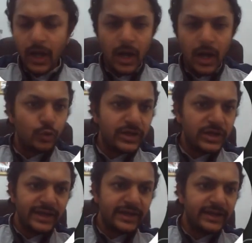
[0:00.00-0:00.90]

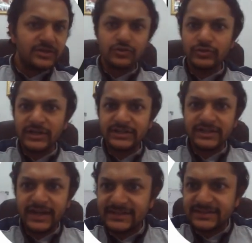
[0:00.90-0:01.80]
Okay, dear students,
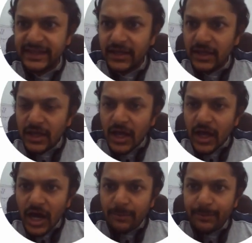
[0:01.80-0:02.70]
let us see.
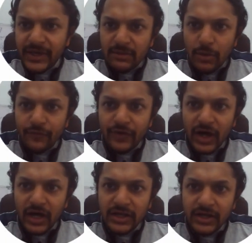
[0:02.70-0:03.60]
A beam of
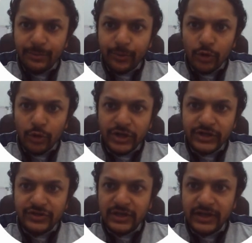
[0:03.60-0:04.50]

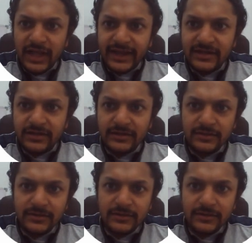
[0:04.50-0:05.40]
unpolarized light
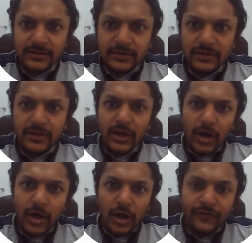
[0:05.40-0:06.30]

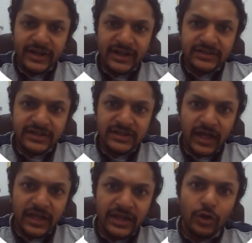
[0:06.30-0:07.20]
of intensity
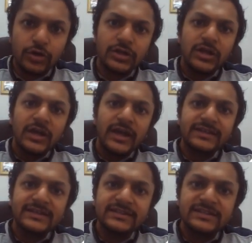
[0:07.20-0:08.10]
I naught
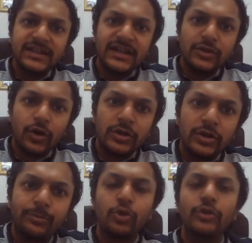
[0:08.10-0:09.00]
is incident on
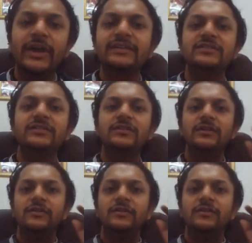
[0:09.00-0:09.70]
a polarizer